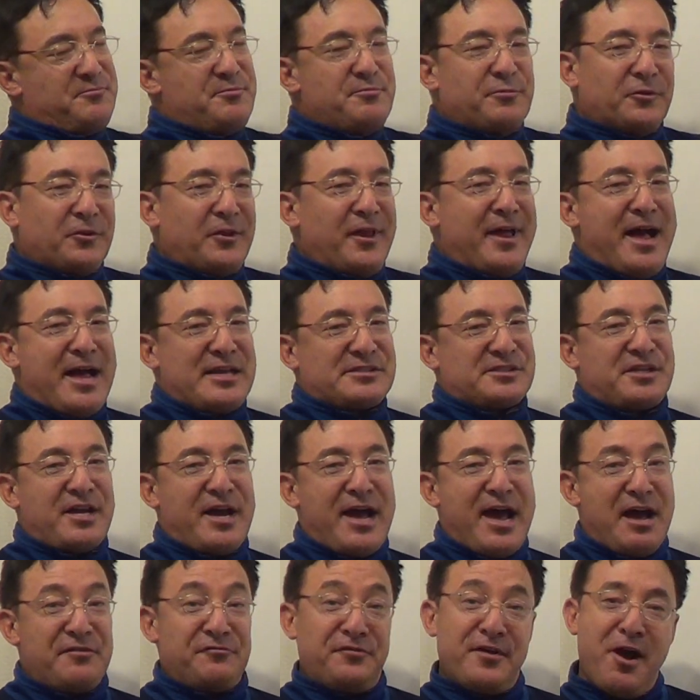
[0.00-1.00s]
last
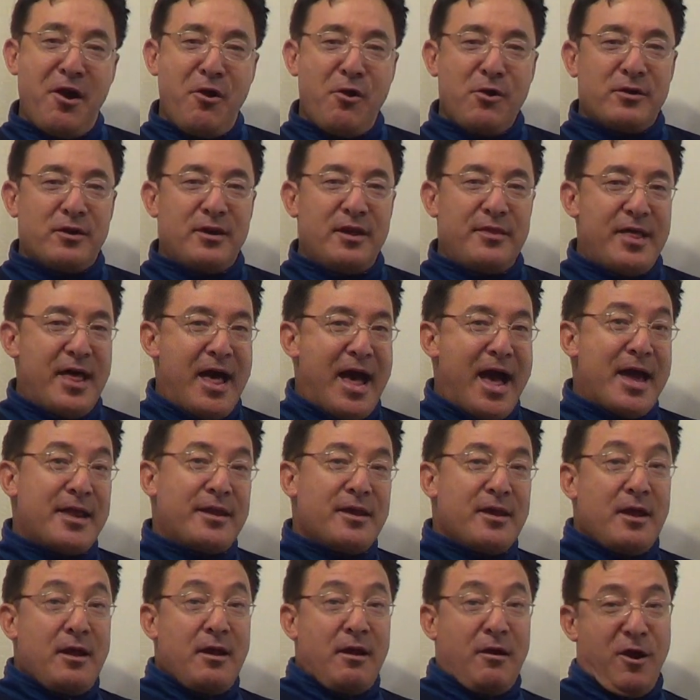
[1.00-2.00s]
half hour of that,
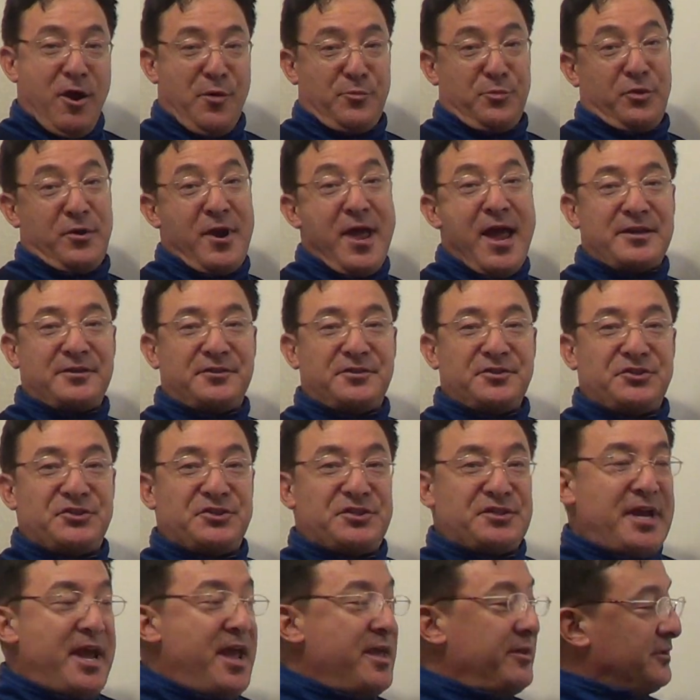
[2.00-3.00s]
our practice
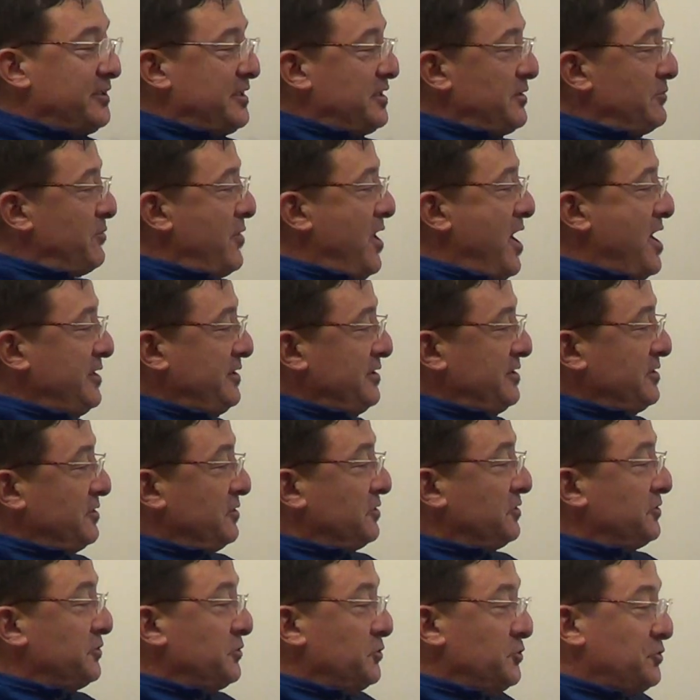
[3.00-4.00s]
sailing might
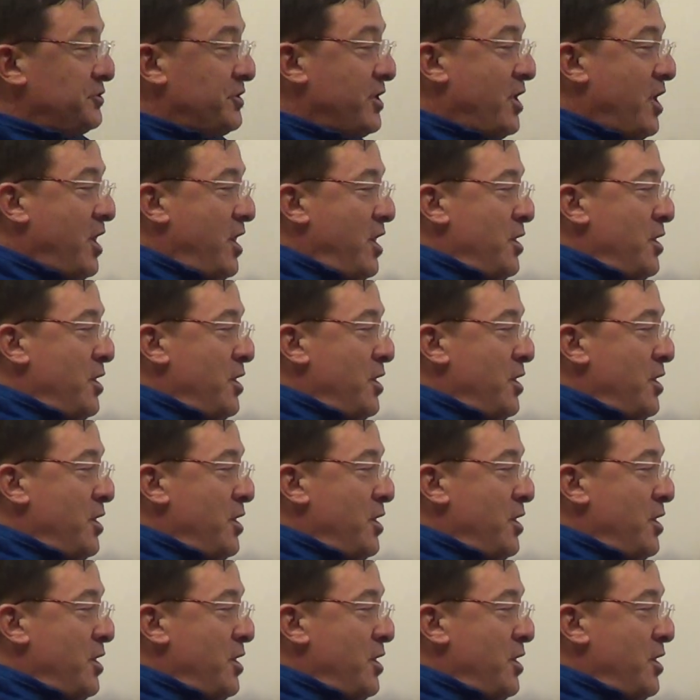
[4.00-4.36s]
include